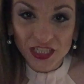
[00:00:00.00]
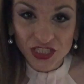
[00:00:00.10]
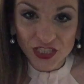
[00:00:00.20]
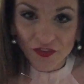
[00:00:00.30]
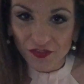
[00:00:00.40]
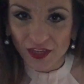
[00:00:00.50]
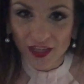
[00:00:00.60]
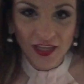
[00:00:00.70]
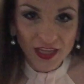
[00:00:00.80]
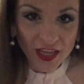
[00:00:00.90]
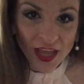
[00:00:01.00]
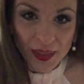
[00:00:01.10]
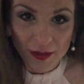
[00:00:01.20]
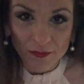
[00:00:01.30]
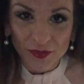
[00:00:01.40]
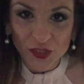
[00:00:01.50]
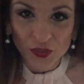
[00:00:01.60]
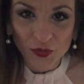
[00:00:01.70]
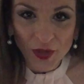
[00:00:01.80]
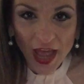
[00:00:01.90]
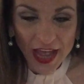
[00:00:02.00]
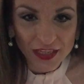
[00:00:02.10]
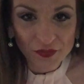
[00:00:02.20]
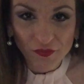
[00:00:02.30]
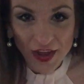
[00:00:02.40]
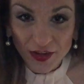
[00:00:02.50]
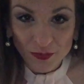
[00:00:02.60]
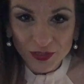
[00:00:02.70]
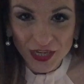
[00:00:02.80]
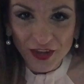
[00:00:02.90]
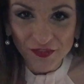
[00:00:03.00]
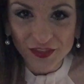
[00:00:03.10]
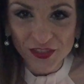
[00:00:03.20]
shift number two and final shift.